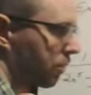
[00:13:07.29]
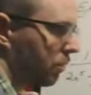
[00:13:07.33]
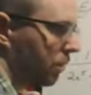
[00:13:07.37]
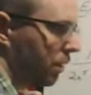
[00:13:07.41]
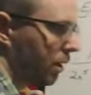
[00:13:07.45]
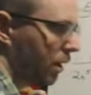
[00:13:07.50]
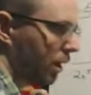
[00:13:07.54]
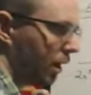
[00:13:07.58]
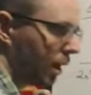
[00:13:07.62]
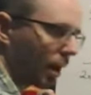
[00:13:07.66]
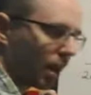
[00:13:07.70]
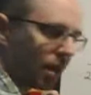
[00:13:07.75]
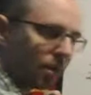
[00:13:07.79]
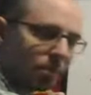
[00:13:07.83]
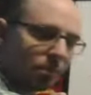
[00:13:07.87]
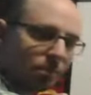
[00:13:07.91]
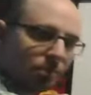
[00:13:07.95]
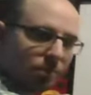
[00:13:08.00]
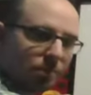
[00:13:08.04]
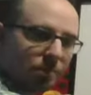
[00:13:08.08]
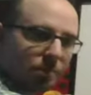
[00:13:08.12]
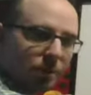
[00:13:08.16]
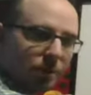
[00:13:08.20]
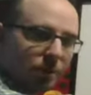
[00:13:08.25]
And
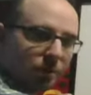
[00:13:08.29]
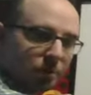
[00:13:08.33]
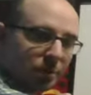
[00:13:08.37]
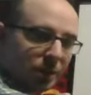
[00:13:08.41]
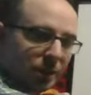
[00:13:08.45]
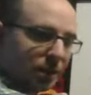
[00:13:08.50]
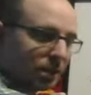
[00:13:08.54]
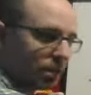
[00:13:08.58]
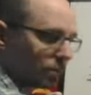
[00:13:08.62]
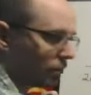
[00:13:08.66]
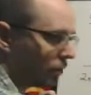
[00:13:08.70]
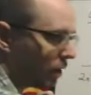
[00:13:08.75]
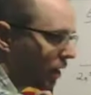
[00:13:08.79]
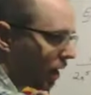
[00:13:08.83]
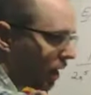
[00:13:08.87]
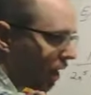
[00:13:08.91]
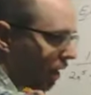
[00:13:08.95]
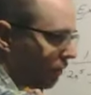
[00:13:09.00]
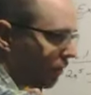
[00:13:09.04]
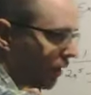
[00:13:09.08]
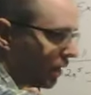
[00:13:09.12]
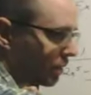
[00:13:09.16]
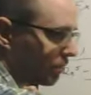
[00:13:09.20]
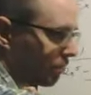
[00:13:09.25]
if p is 5,
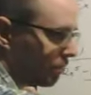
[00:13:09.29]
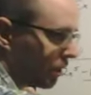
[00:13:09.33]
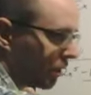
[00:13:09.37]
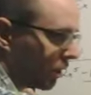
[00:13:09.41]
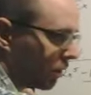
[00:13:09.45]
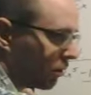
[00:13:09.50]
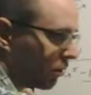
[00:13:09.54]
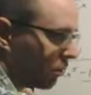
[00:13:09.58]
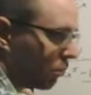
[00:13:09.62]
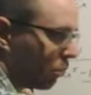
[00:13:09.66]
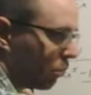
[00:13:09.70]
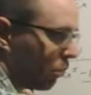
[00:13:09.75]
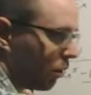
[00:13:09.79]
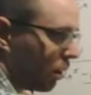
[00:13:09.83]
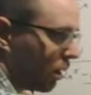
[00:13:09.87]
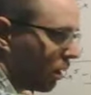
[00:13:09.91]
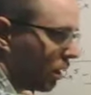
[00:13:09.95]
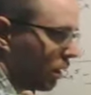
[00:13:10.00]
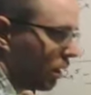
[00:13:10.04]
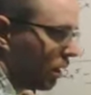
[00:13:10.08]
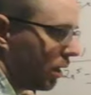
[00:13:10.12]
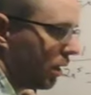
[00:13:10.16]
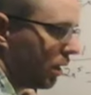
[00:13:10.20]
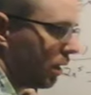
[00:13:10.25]
that's bigger than
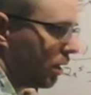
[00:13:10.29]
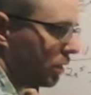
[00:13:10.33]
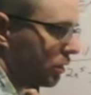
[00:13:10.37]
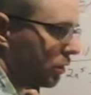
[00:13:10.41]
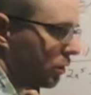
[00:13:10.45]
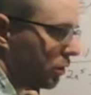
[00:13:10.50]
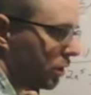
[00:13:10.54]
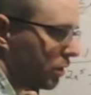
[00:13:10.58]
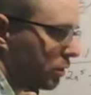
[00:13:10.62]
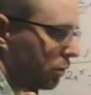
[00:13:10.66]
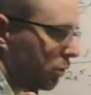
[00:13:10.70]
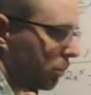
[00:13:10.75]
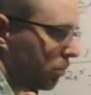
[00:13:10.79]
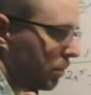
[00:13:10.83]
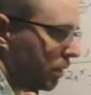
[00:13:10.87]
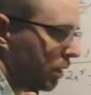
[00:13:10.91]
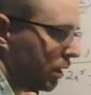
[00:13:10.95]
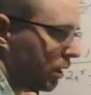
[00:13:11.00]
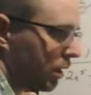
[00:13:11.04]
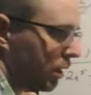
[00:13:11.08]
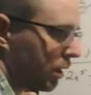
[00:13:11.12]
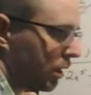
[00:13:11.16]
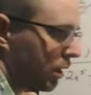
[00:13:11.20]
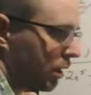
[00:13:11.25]
1, so this would
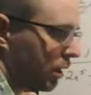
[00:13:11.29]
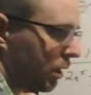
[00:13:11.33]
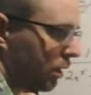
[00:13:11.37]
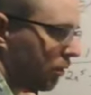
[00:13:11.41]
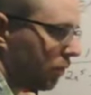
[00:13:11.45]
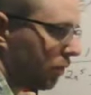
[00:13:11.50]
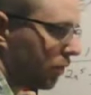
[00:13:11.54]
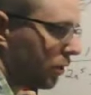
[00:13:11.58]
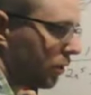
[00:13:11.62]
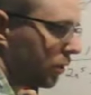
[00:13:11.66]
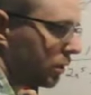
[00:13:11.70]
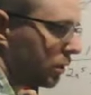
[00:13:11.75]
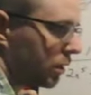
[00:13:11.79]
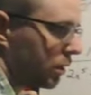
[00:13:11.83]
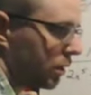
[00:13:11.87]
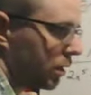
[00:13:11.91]
be convergent.